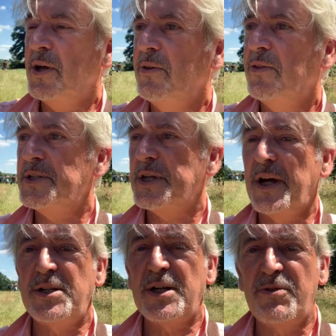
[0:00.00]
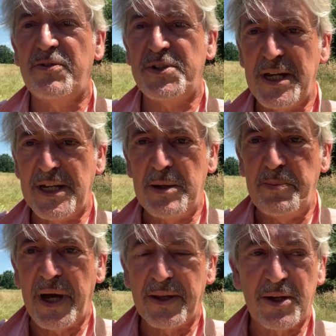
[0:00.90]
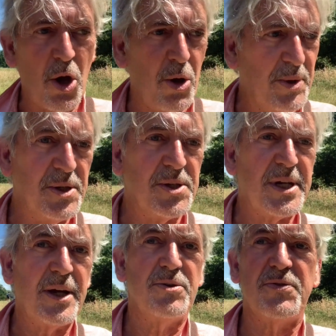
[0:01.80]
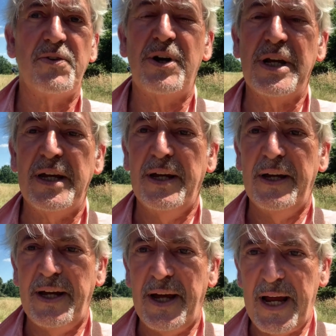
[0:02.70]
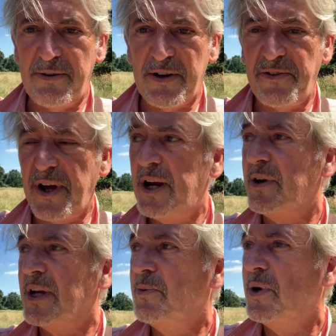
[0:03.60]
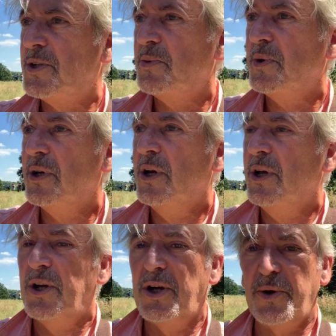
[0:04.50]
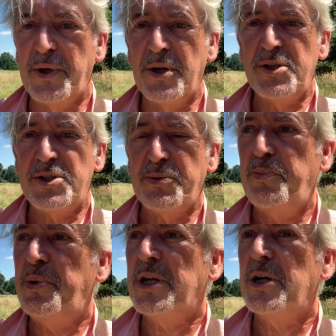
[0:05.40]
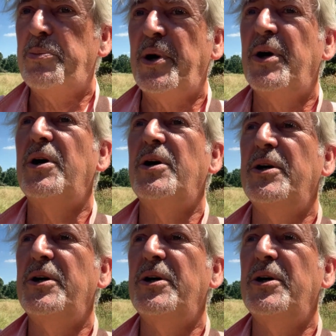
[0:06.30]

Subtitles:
this idea of taking back the commons sounds very airy-fairy. What are we going to pick up our